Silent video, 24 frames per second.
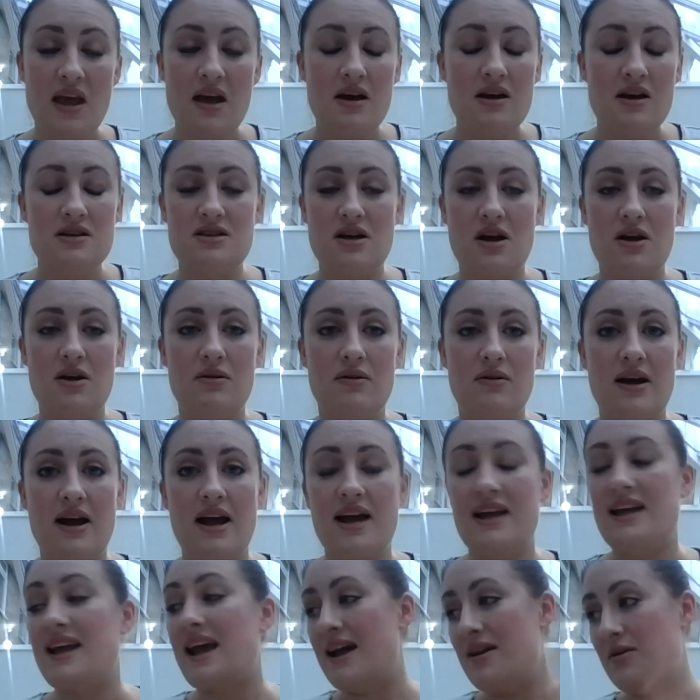So
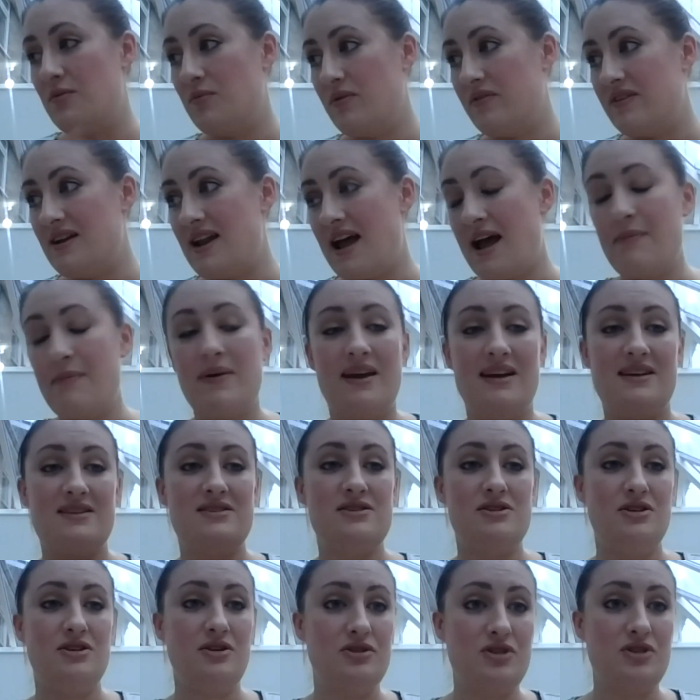again, with the nappies,
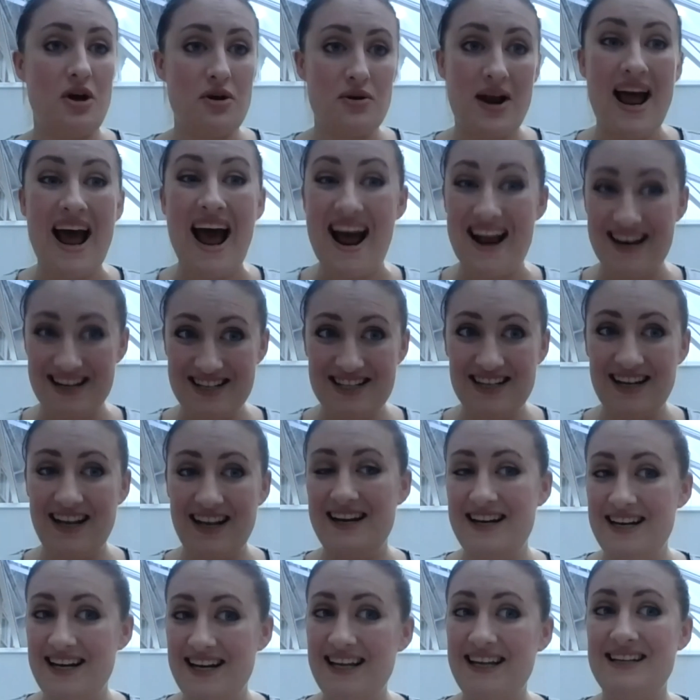you don't actually
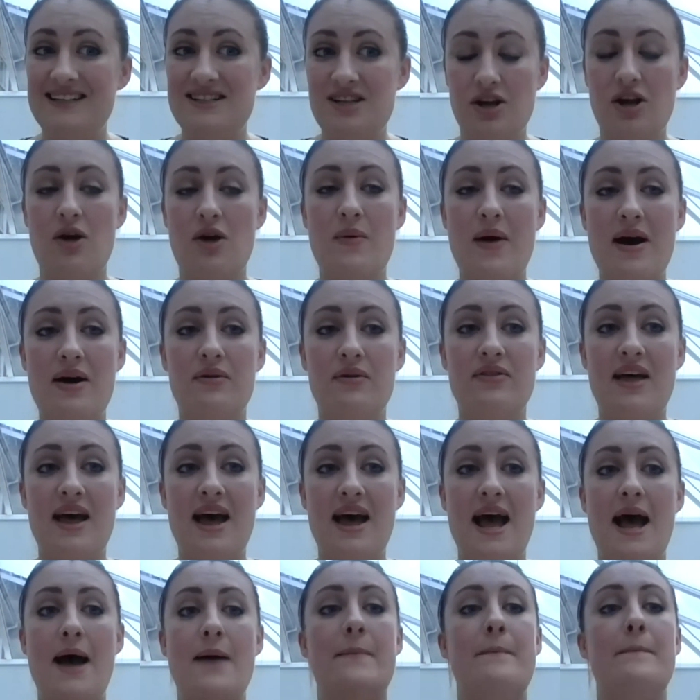need to go out there
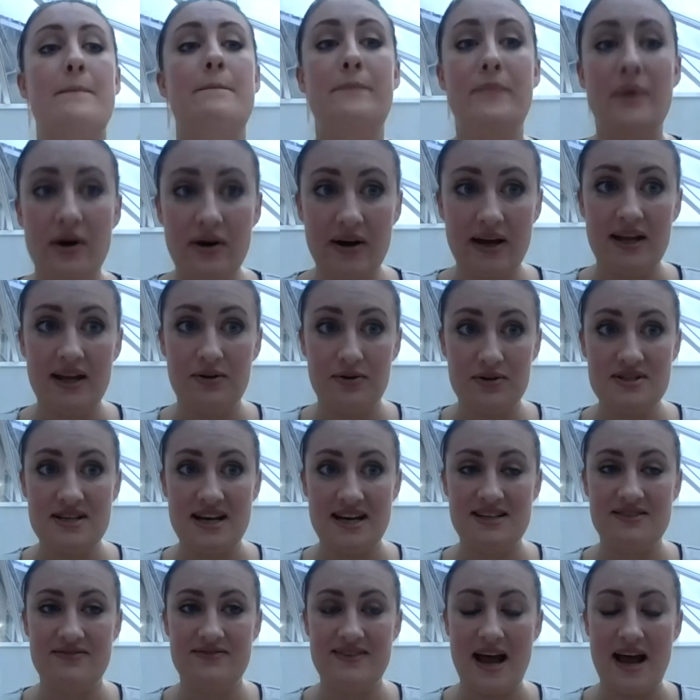and buy your
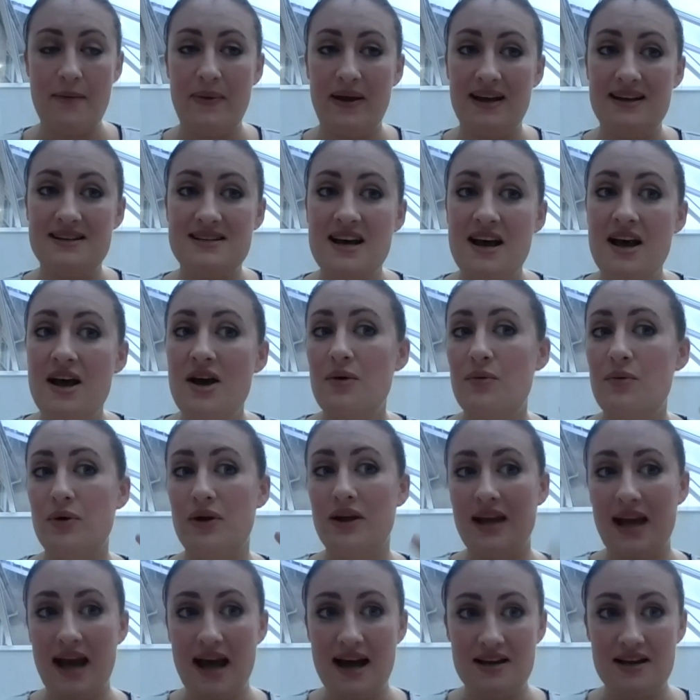set of nappies. What you
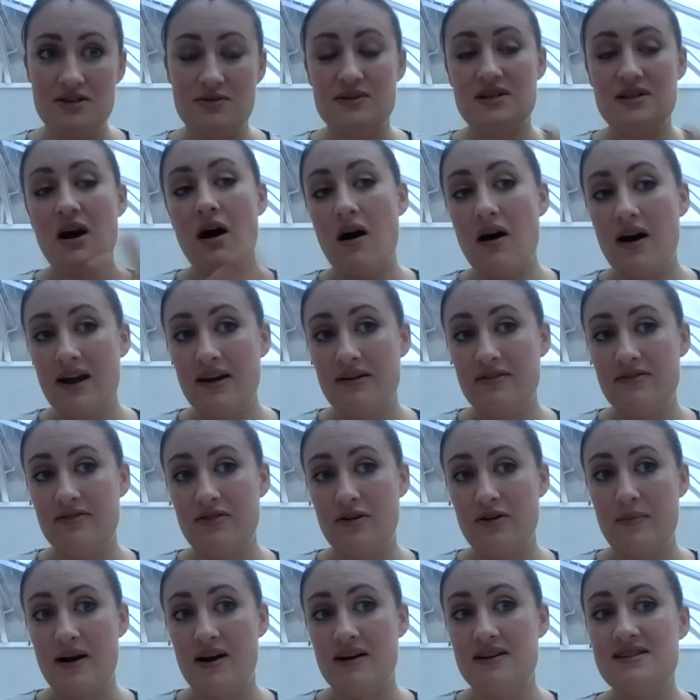can do is hire
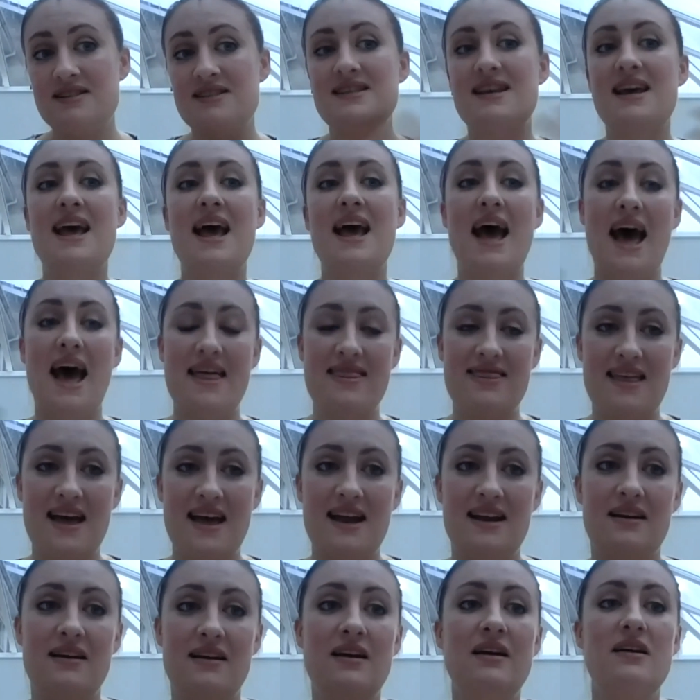from us and
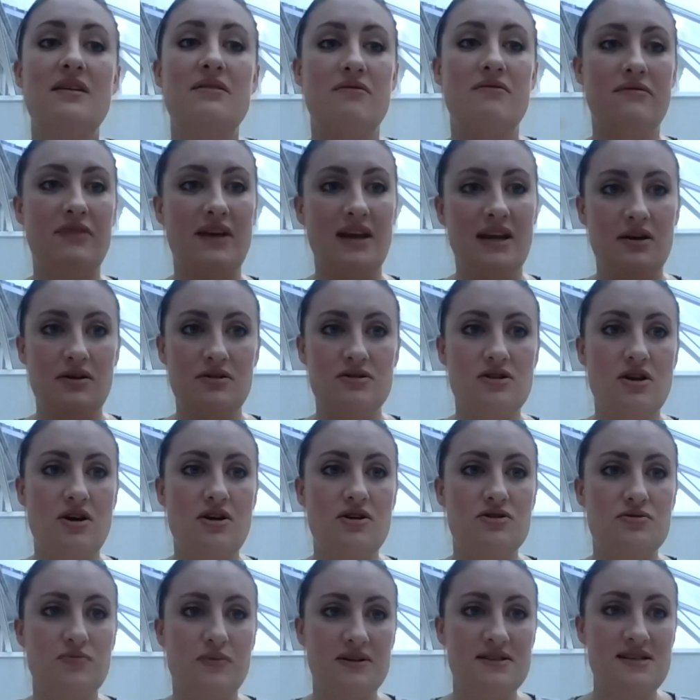then reuse
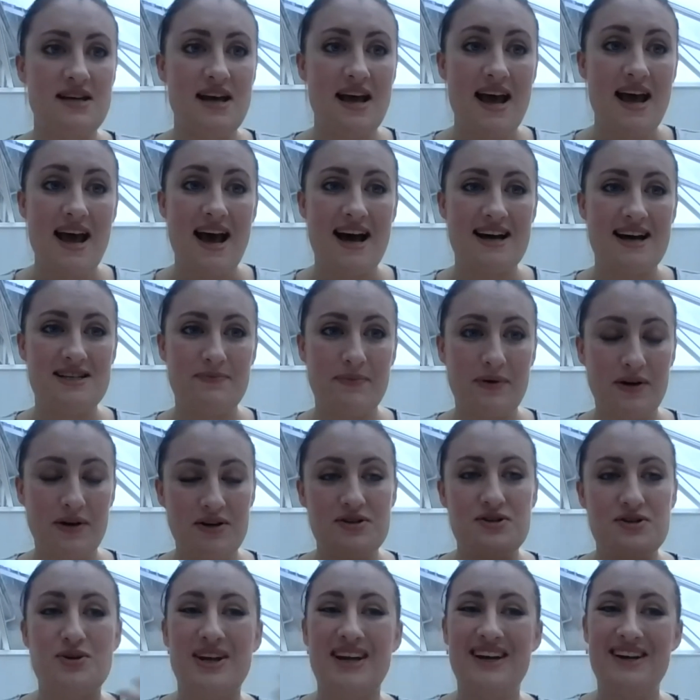those ones, as
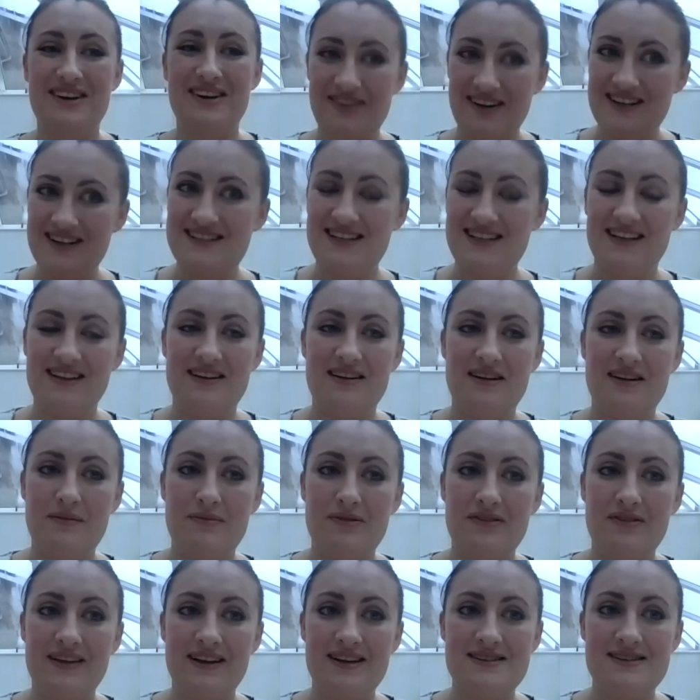opposed to increasing the number
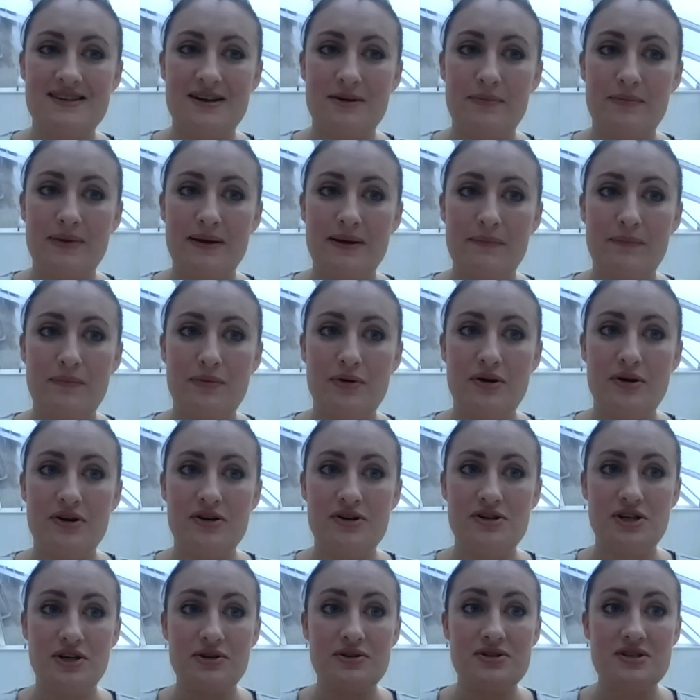of things that are being
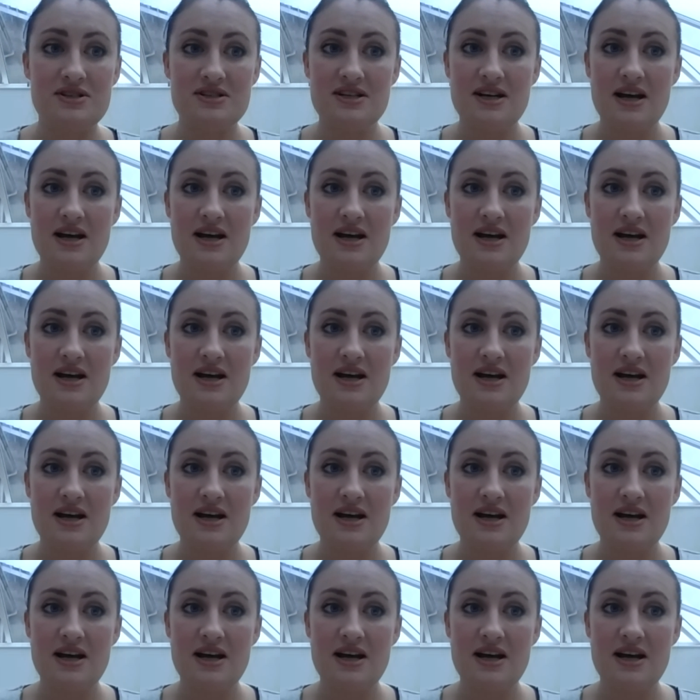produced.